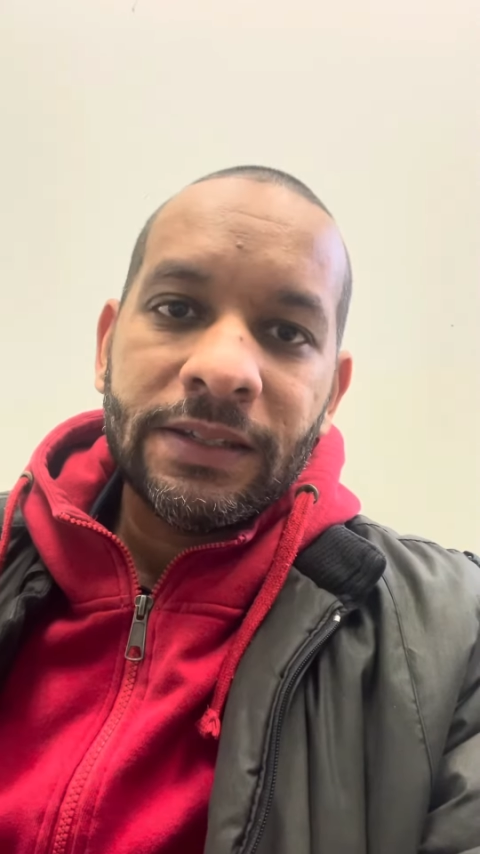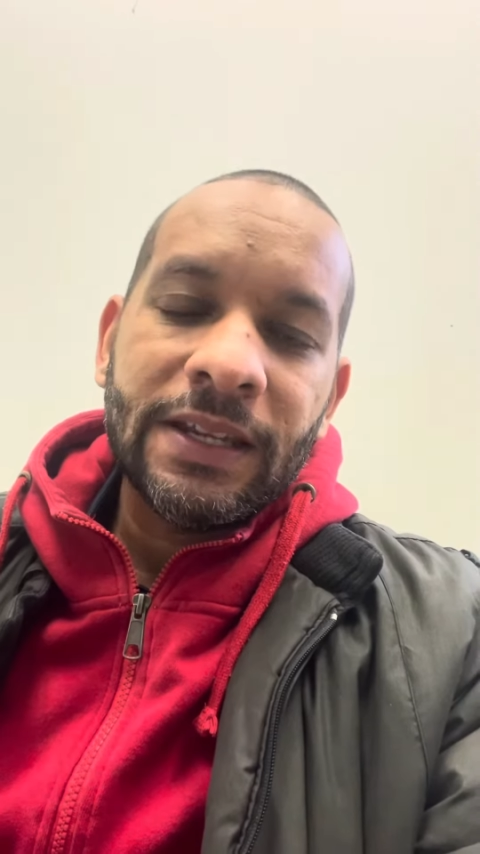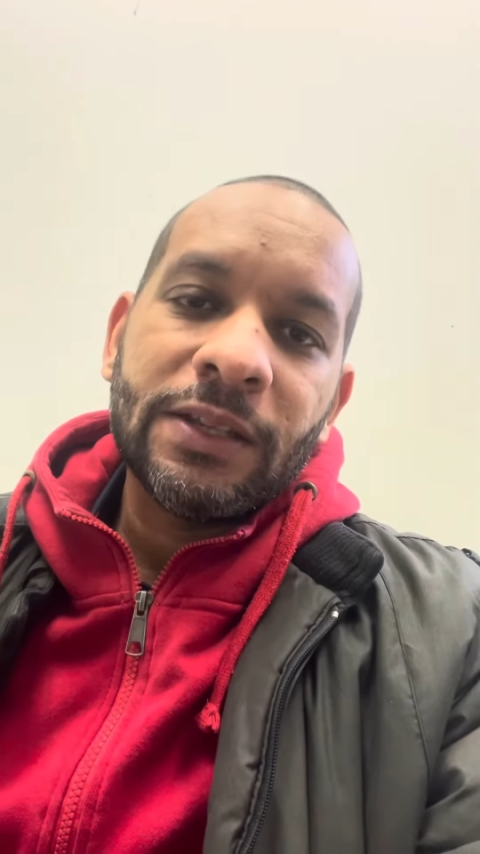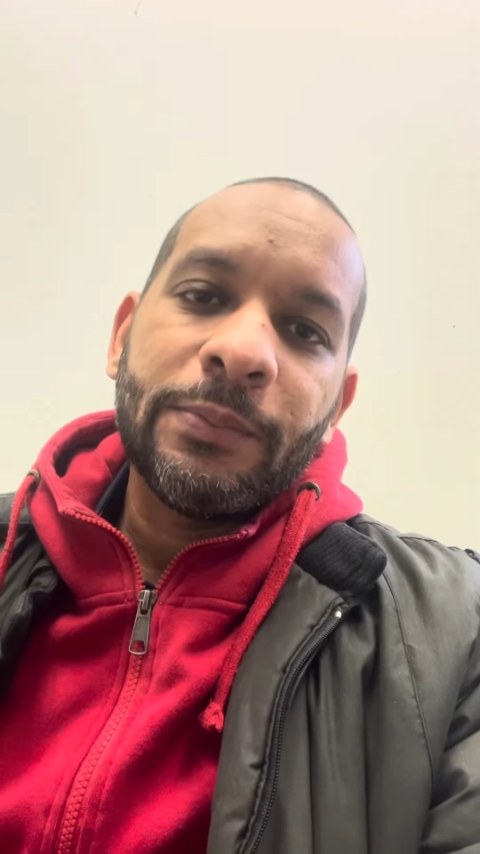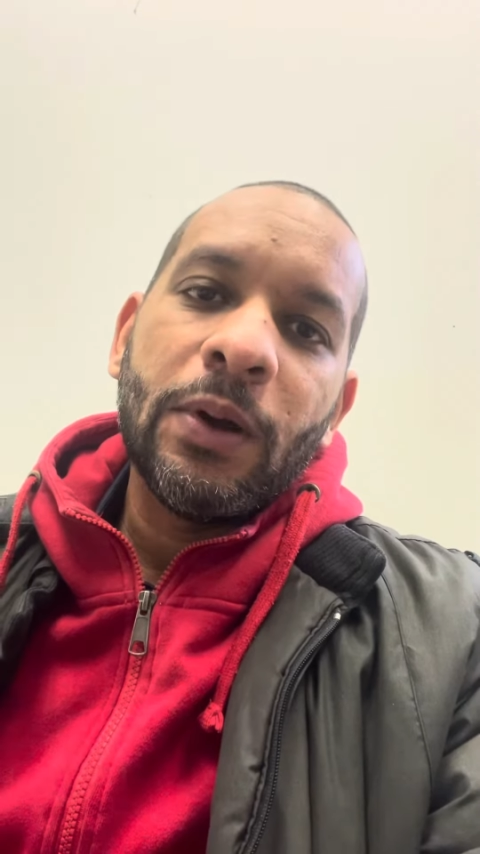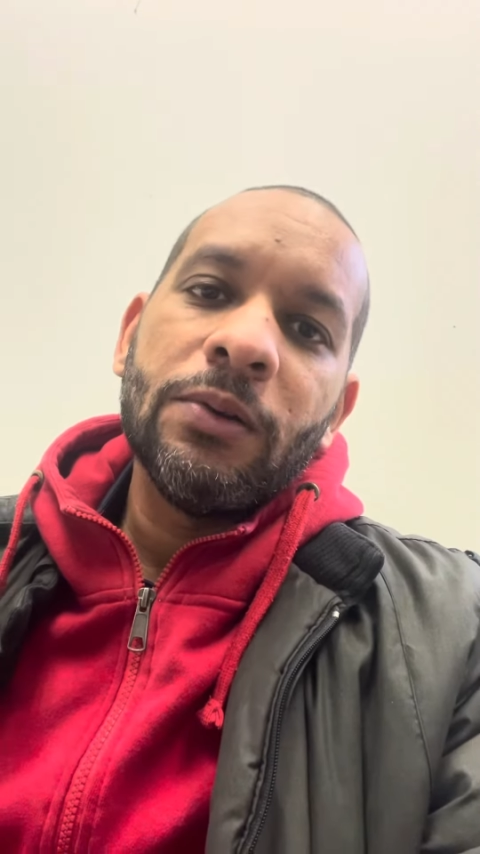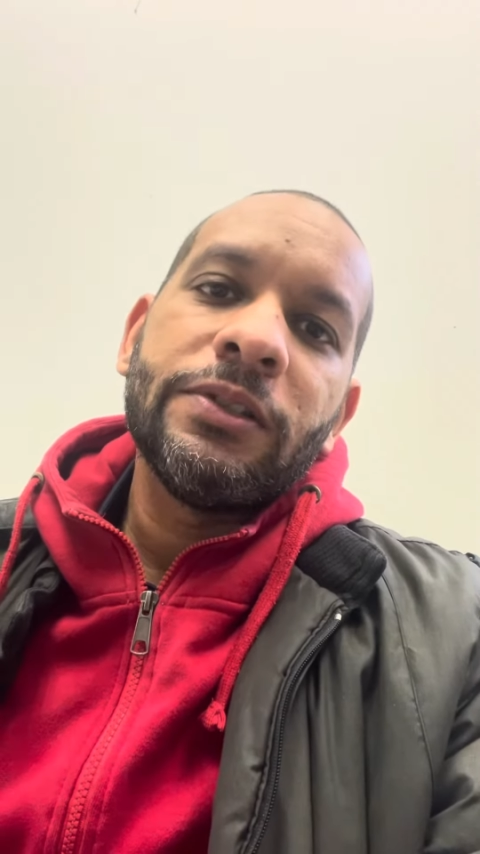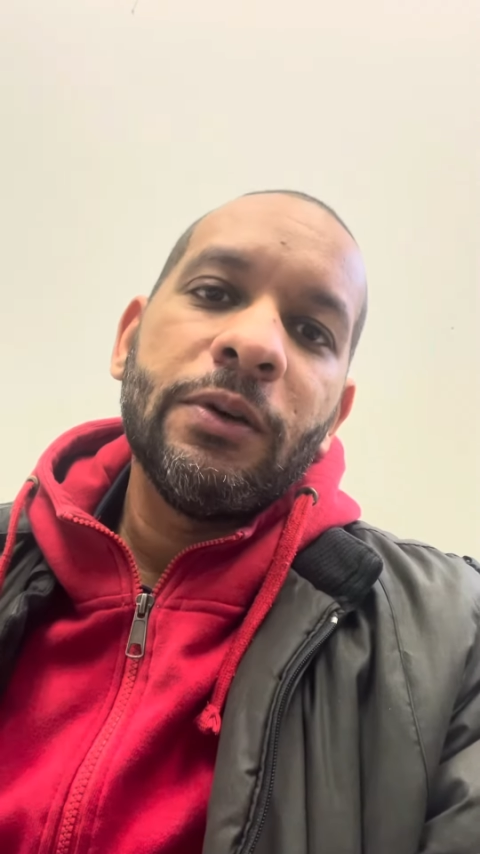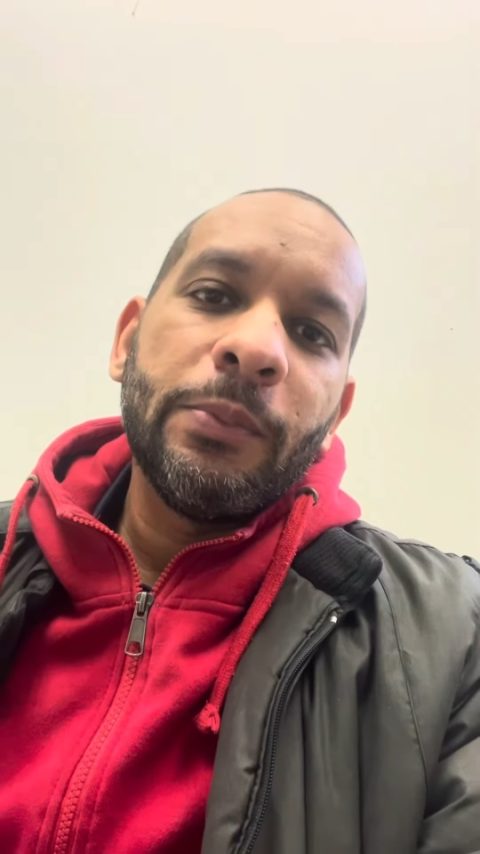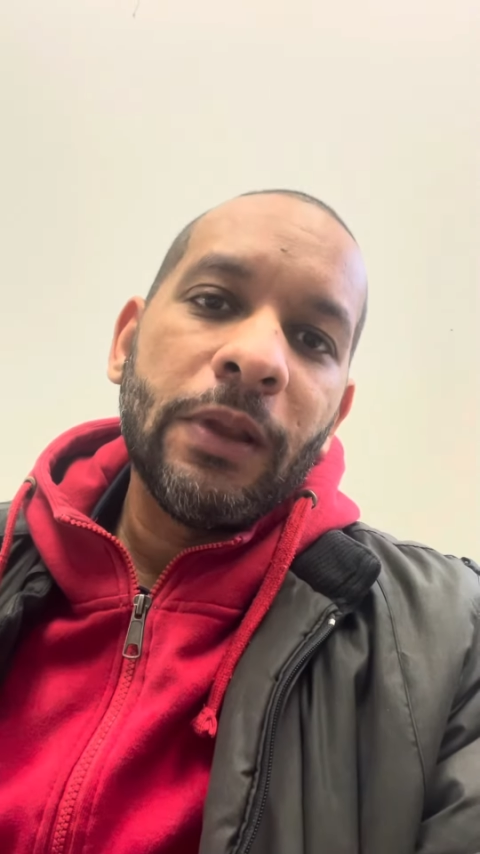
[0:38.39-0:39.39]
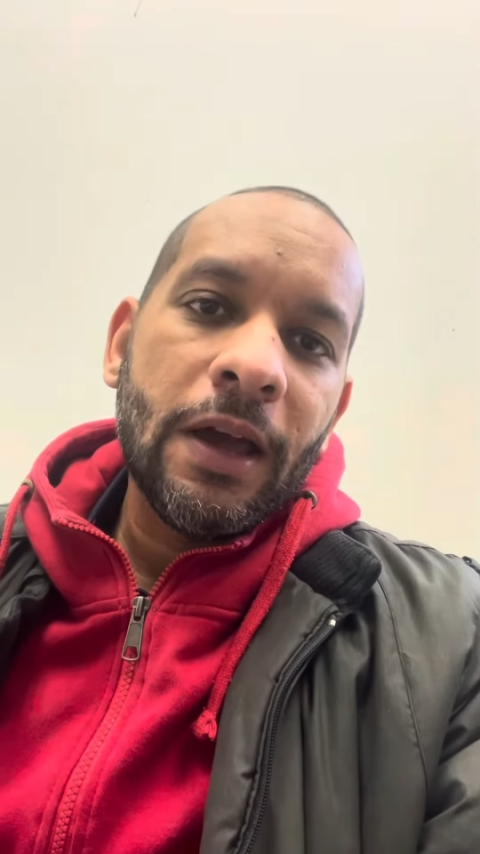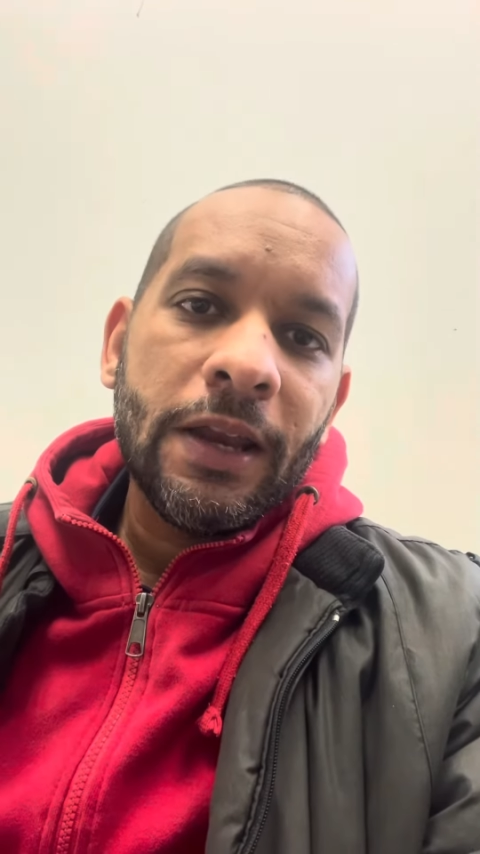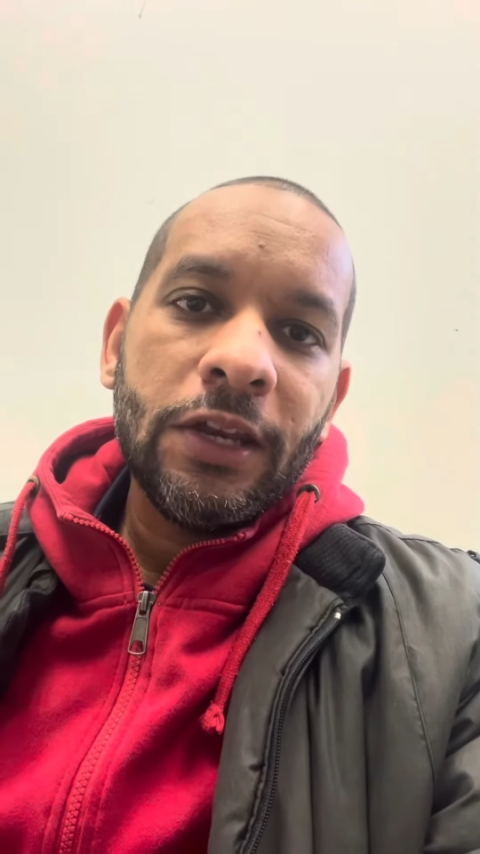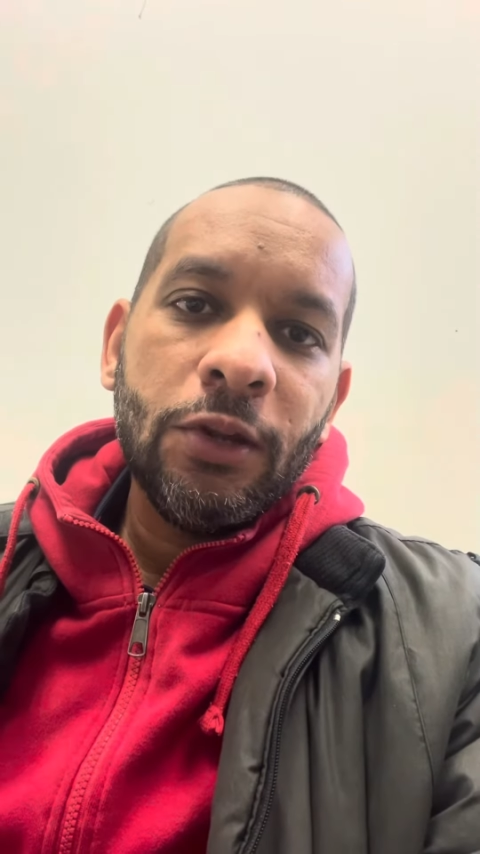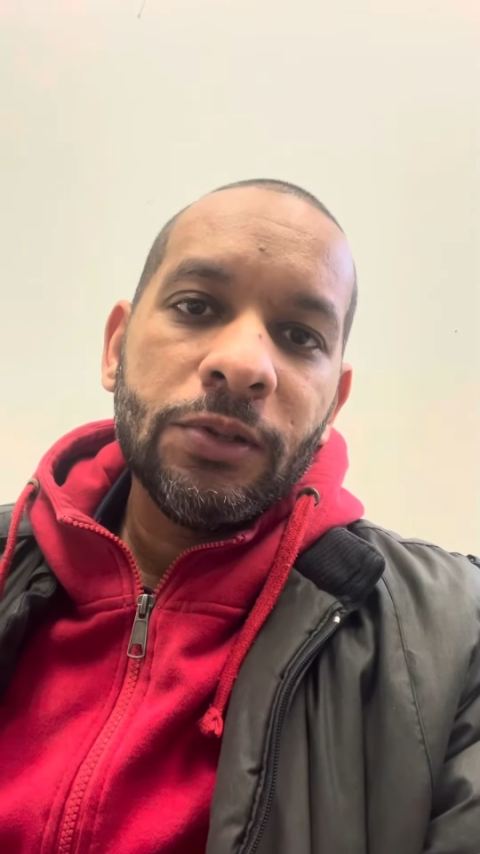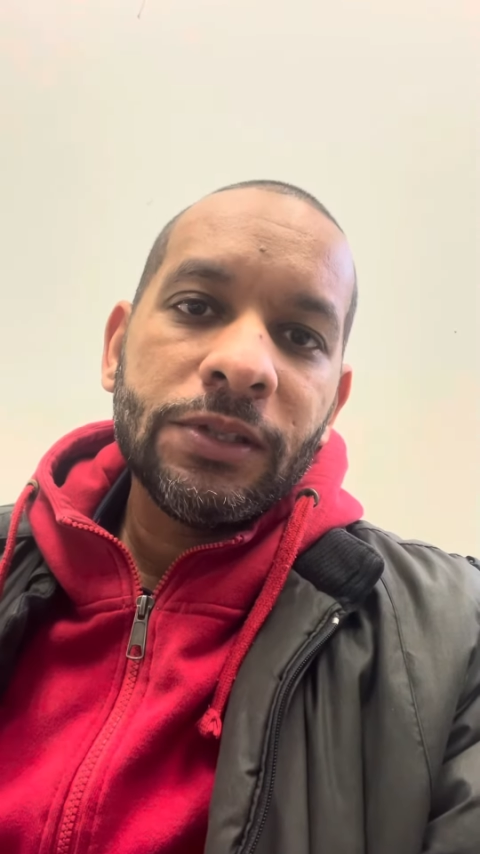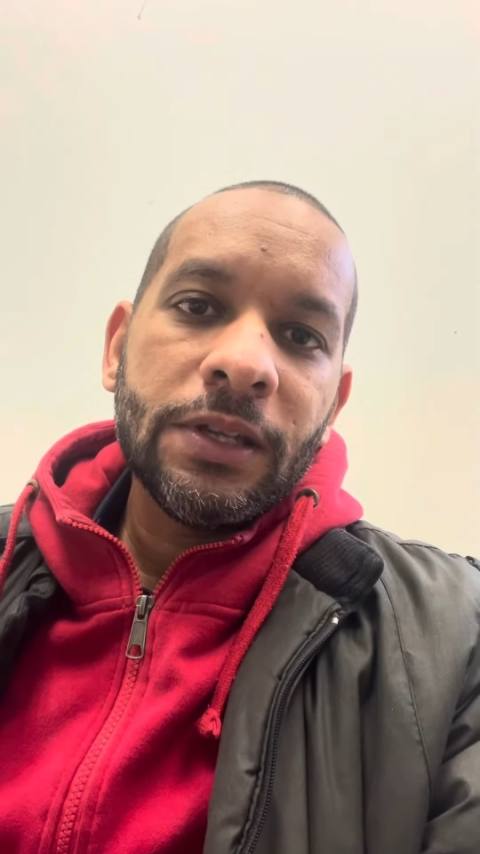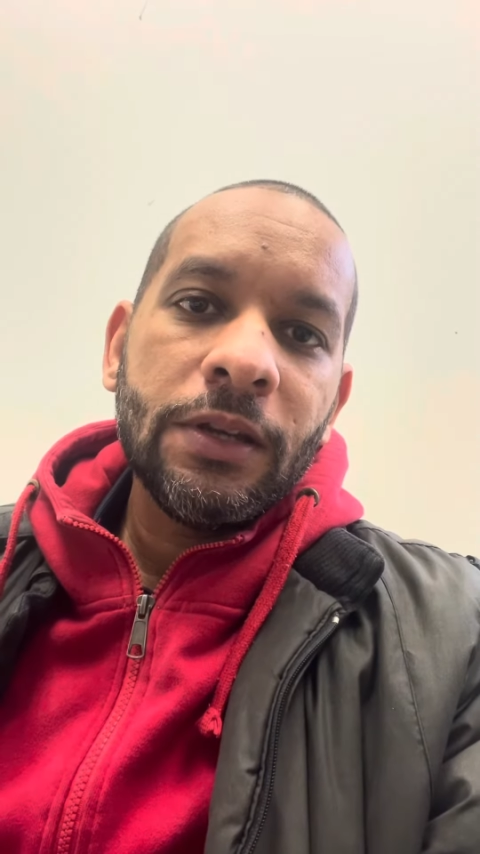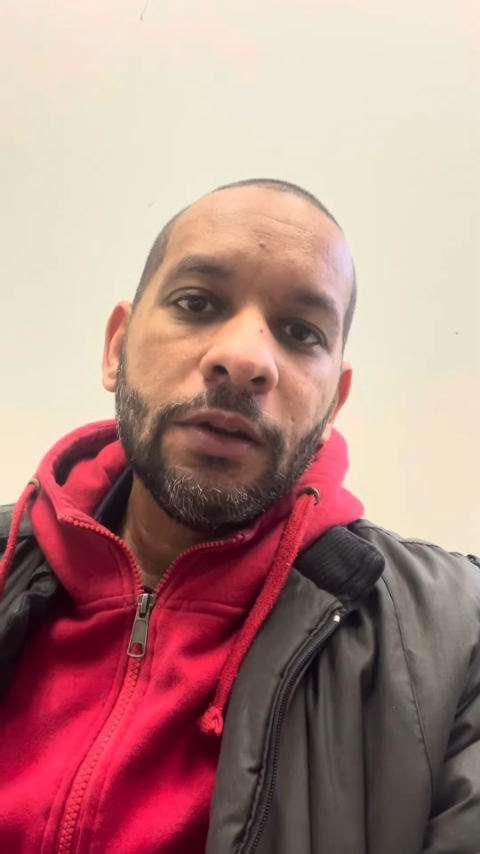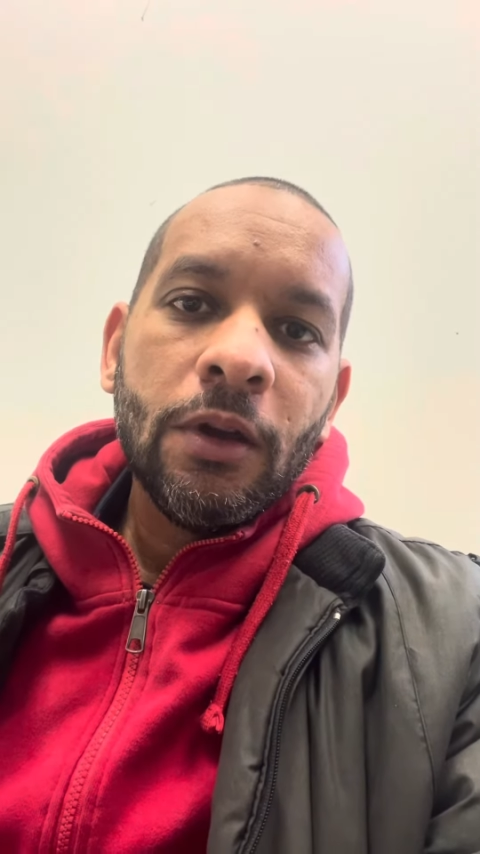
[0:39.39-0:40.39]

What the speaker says: as opposed to applying in Houston,